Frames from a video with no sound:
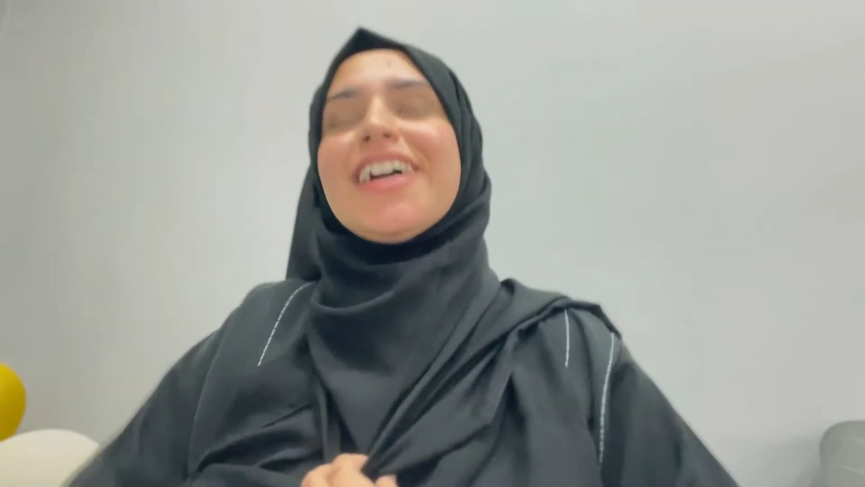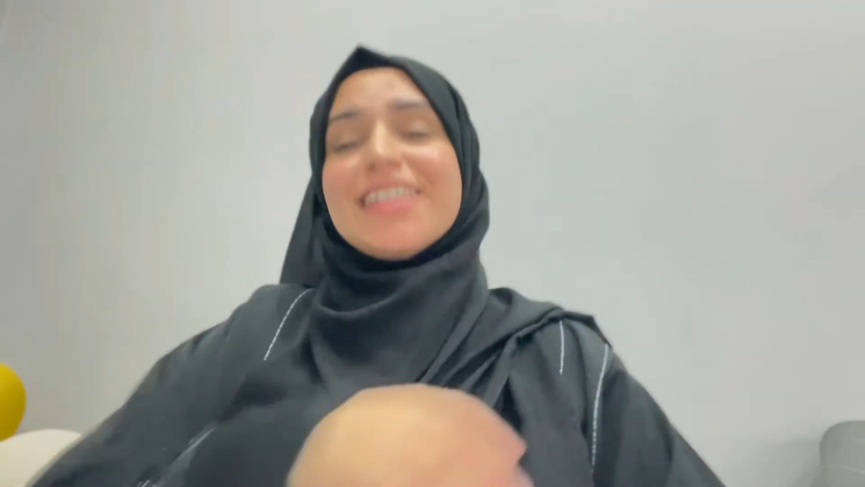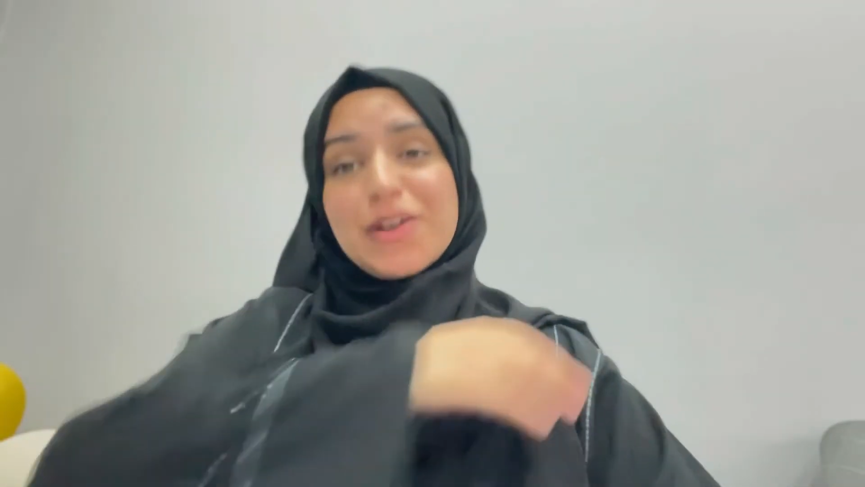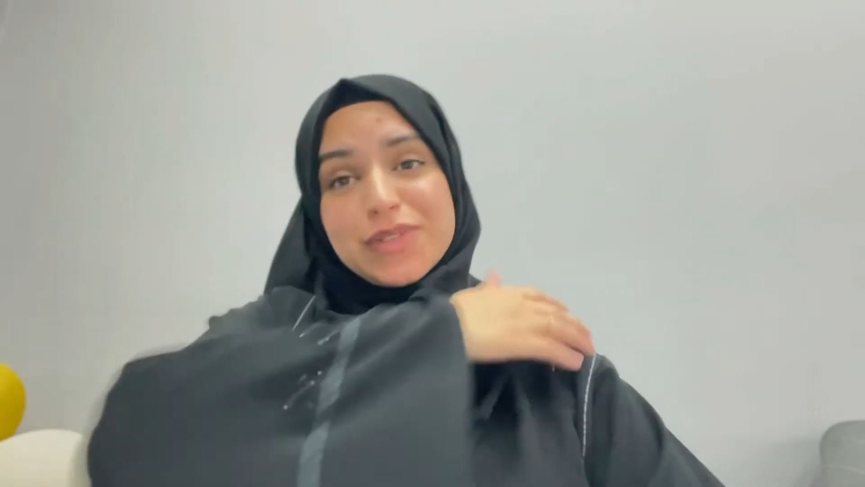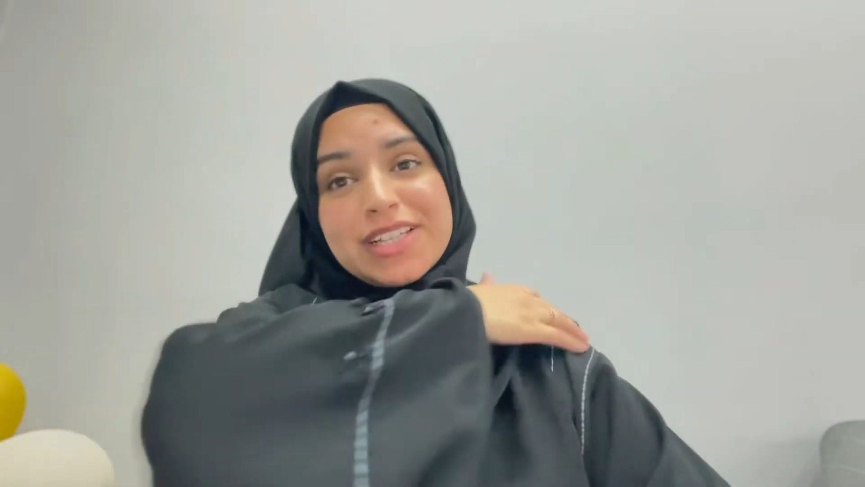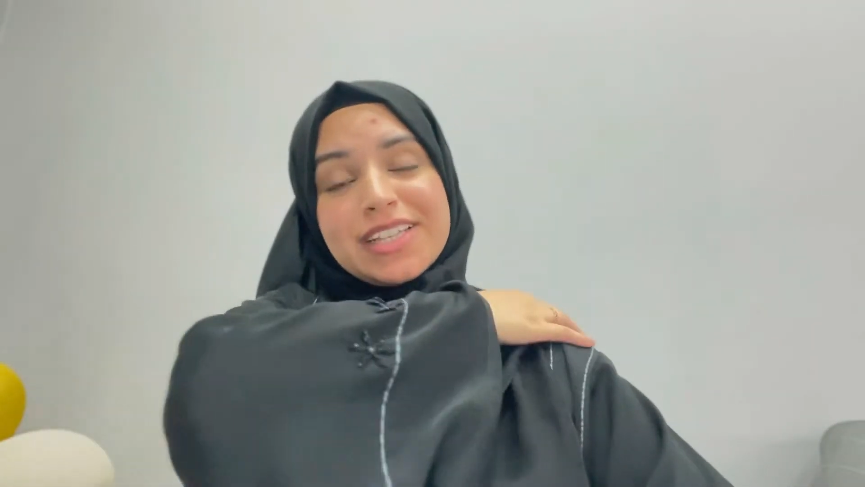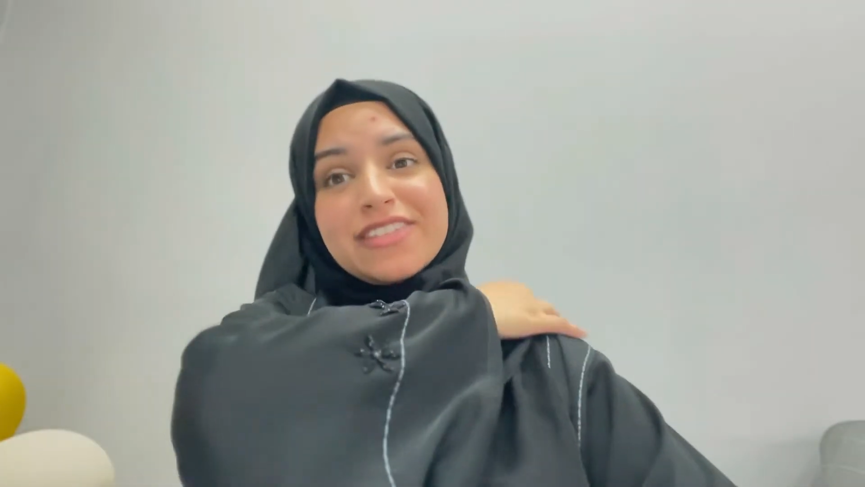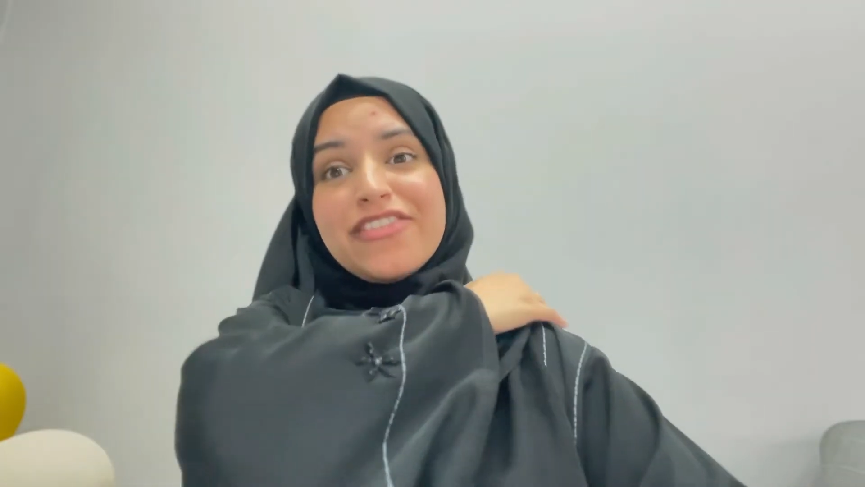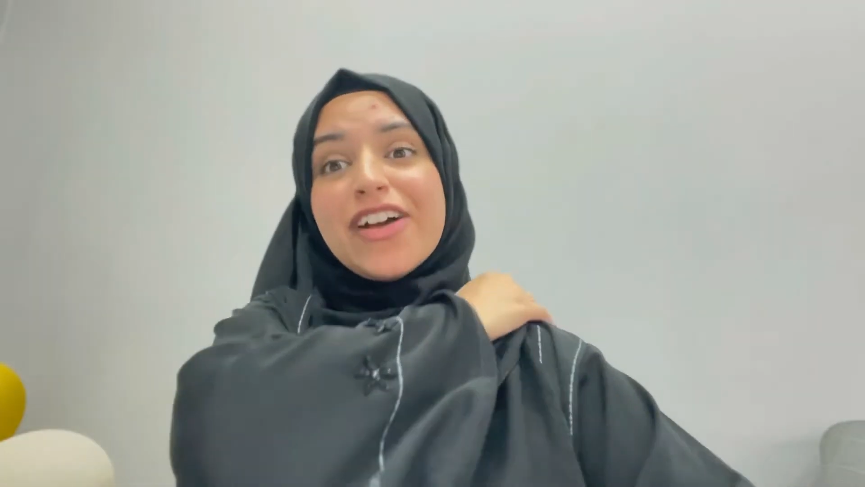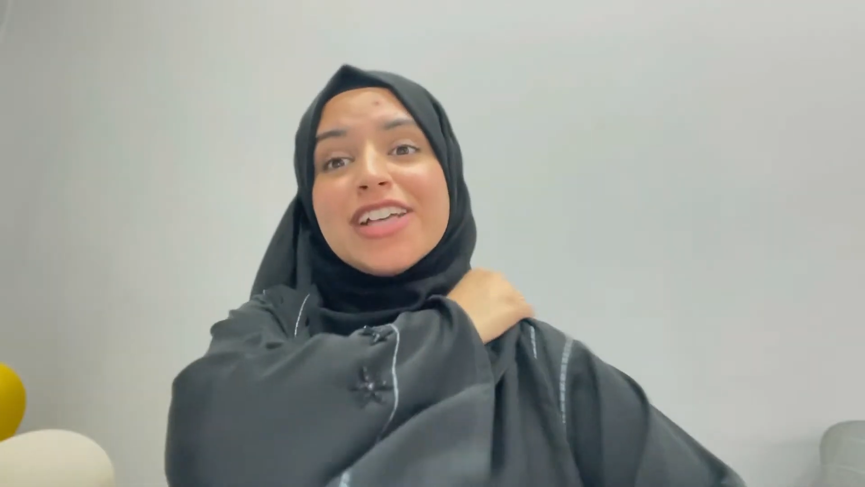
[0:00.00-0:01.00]
and that was like
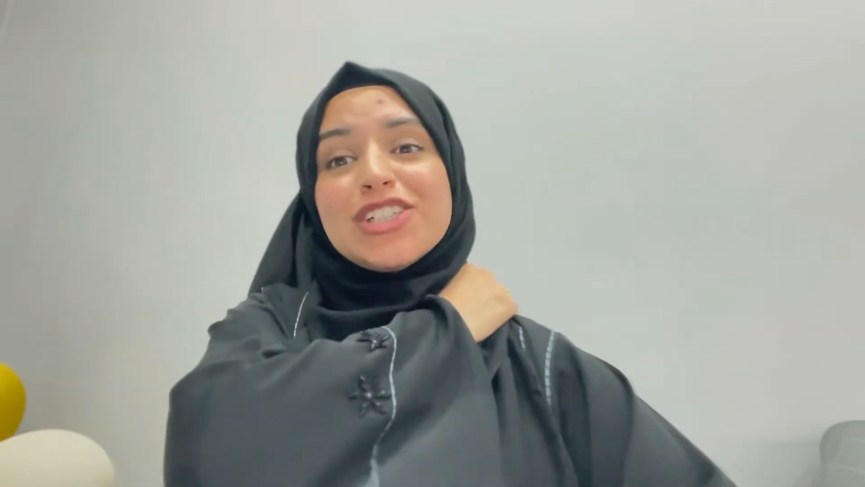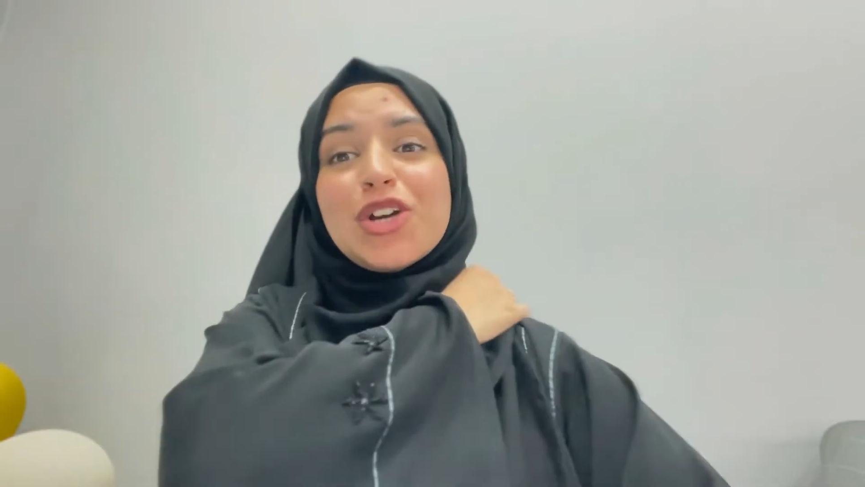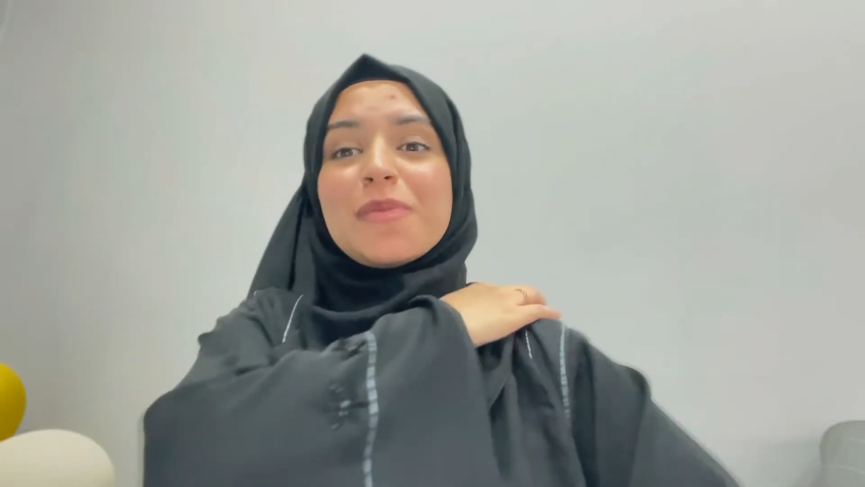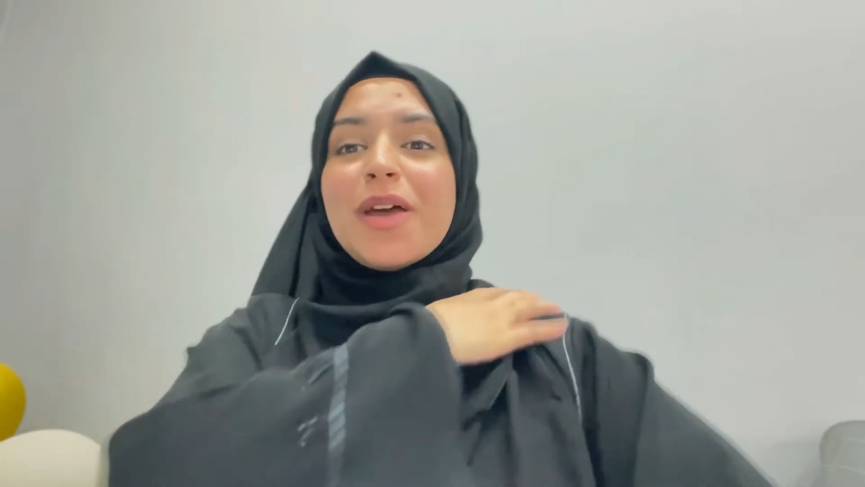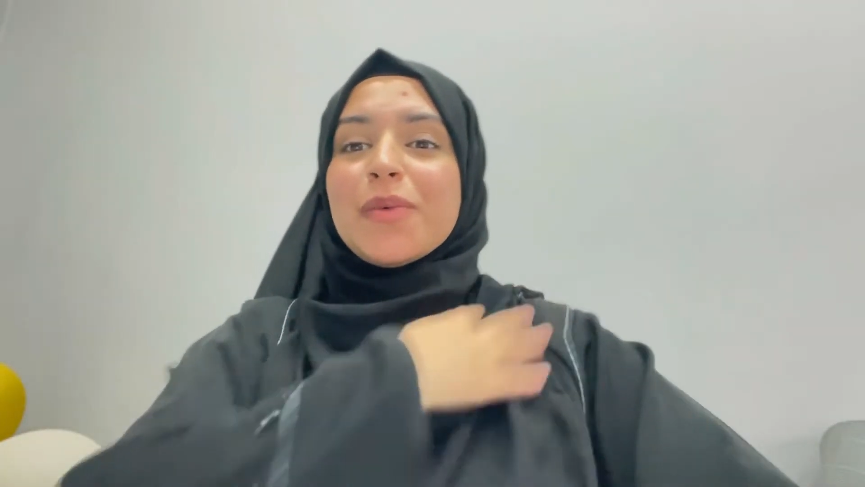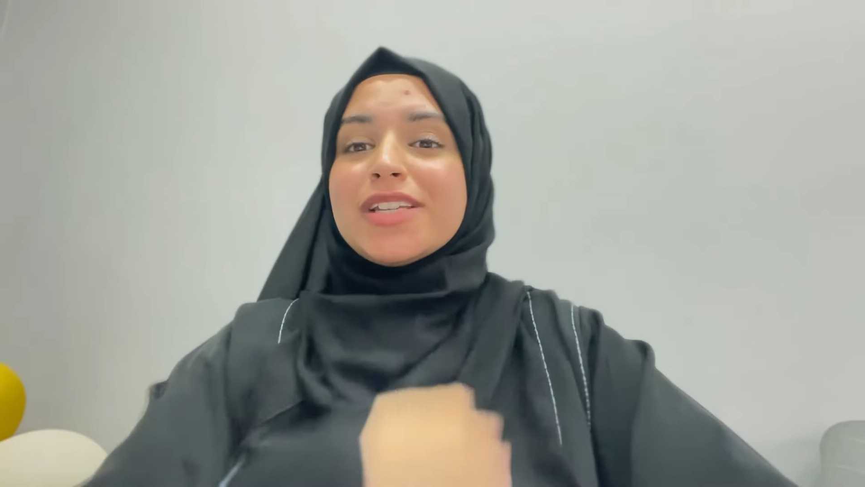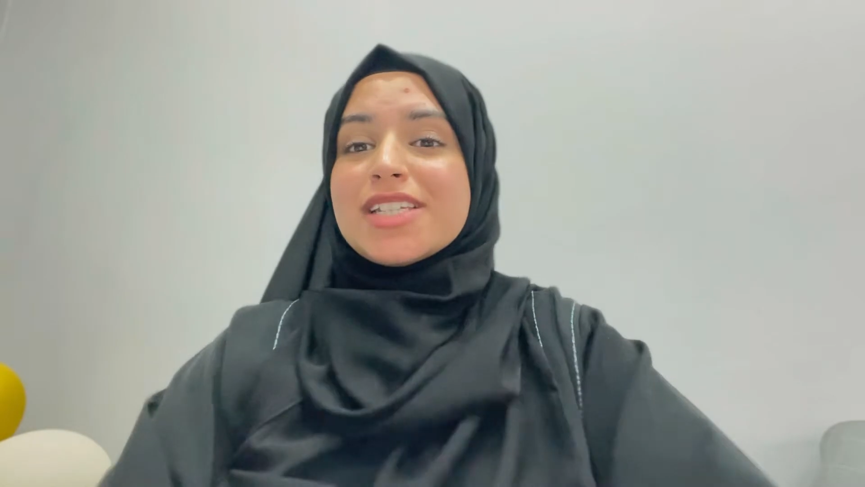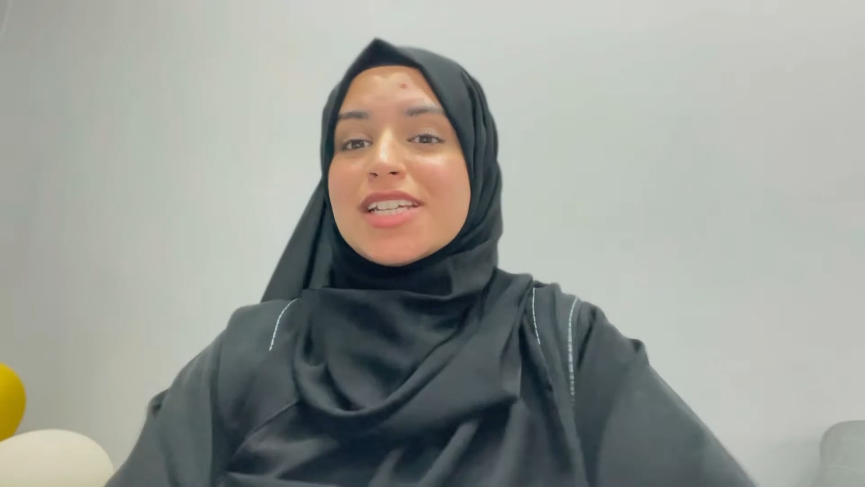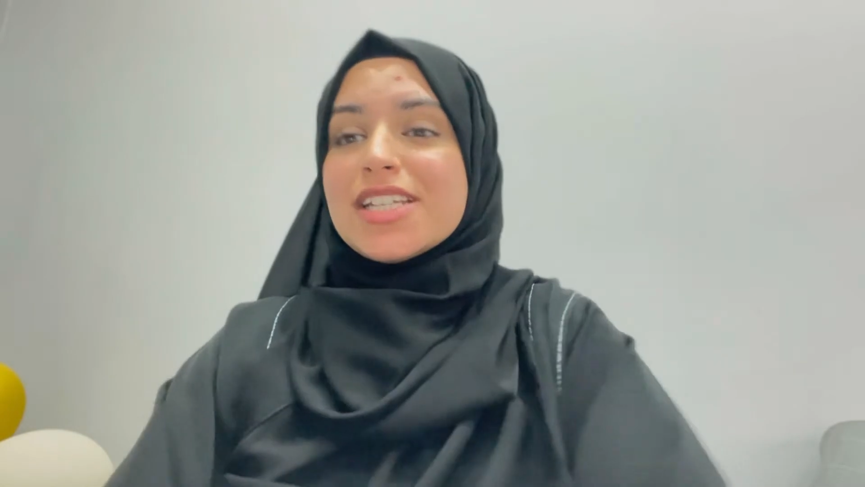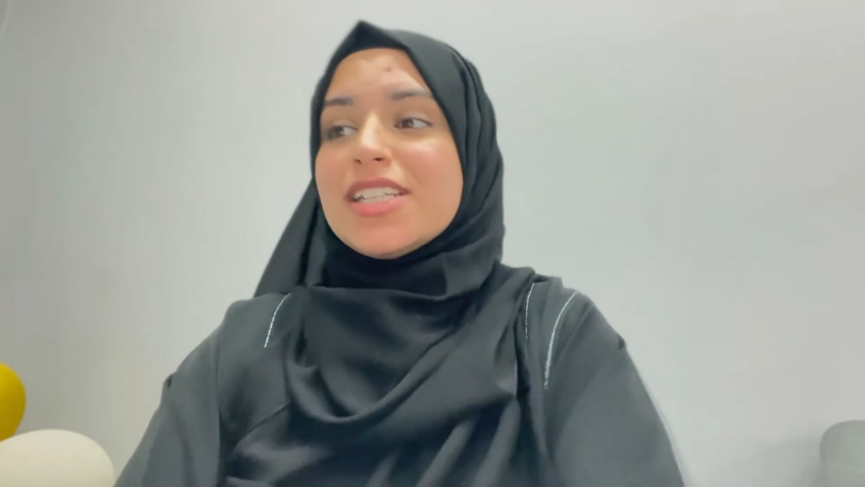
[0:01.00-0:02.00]
the first shop that we
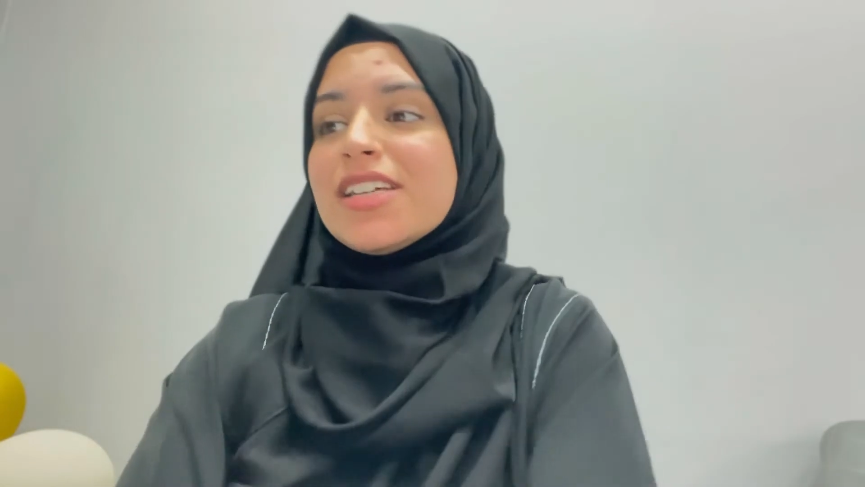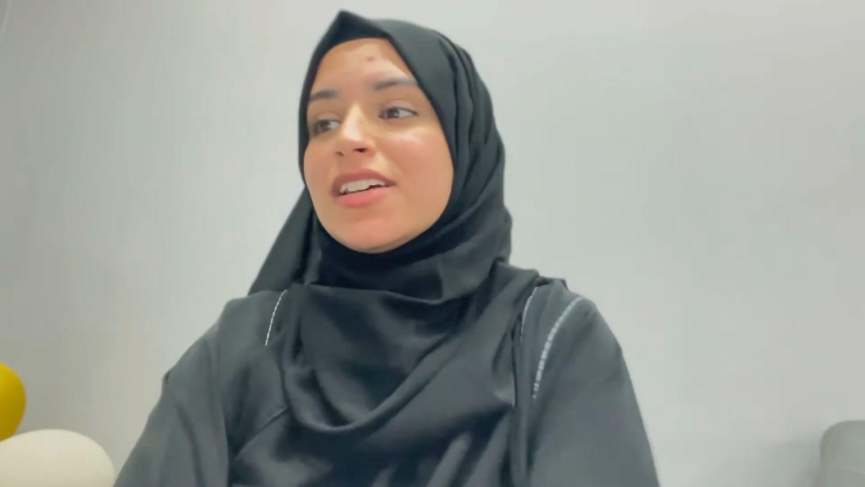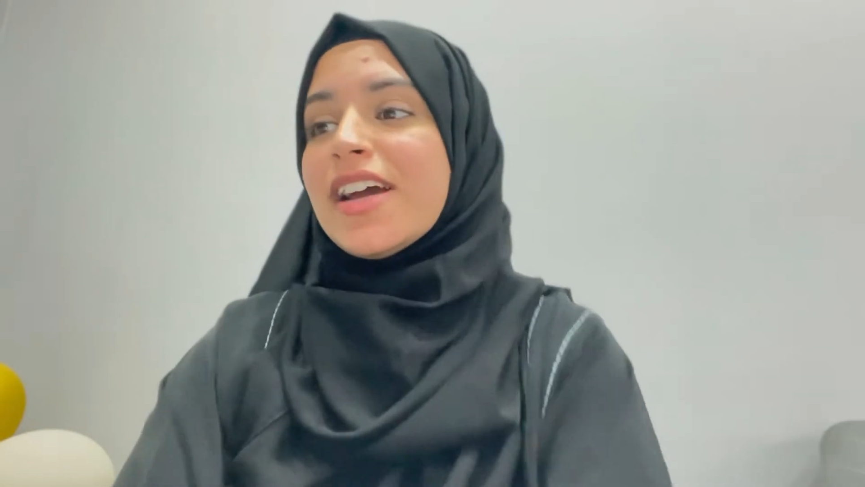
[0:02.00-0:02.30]
did